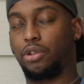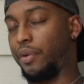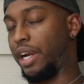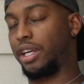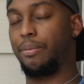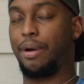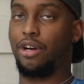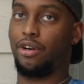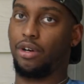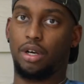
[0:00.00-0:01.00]
direct
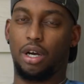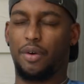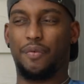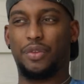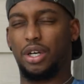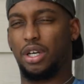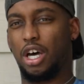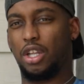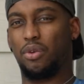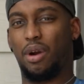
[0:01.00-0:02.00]
competitor of the
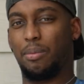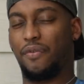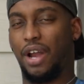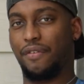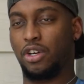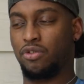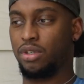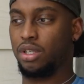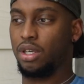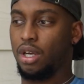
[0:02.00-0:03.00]
Honda Rebel 500.